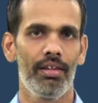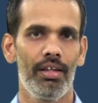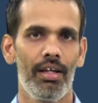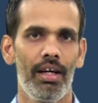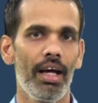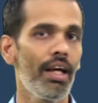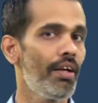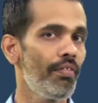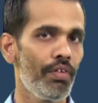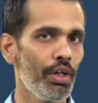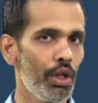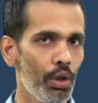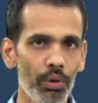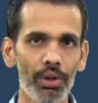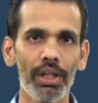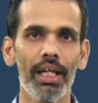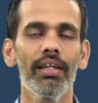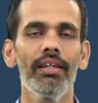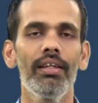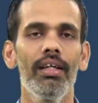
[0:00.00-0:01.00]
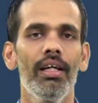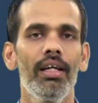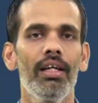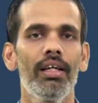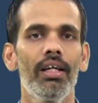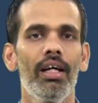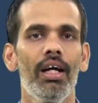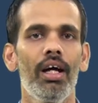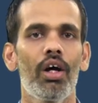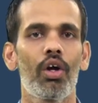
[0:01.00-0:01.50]
and we know that
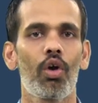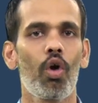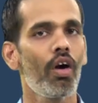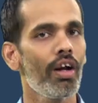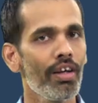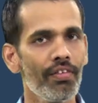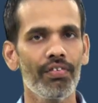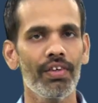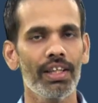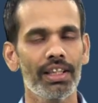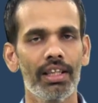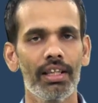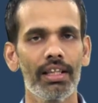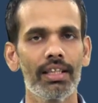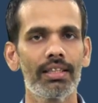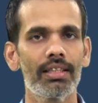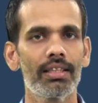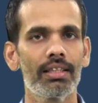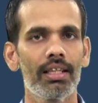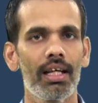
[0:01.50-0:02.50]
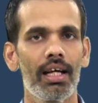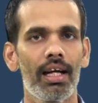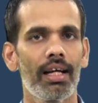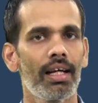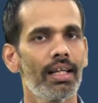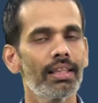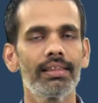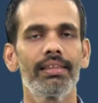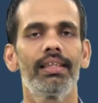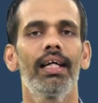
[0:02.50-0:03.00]
rolling friction is
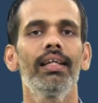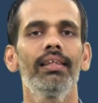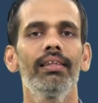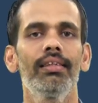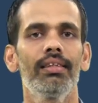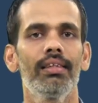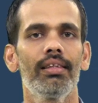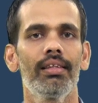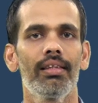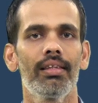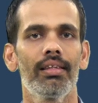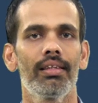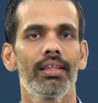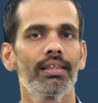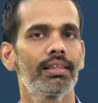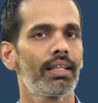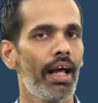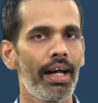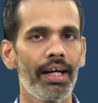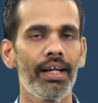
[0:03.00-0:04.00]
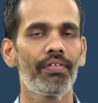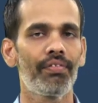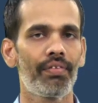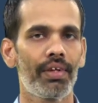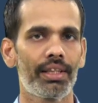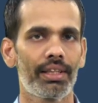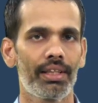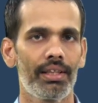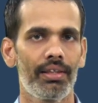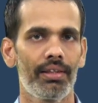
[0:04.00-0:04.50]
less than the sliding
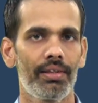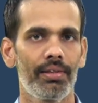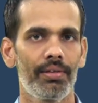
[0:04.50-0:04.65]
friction.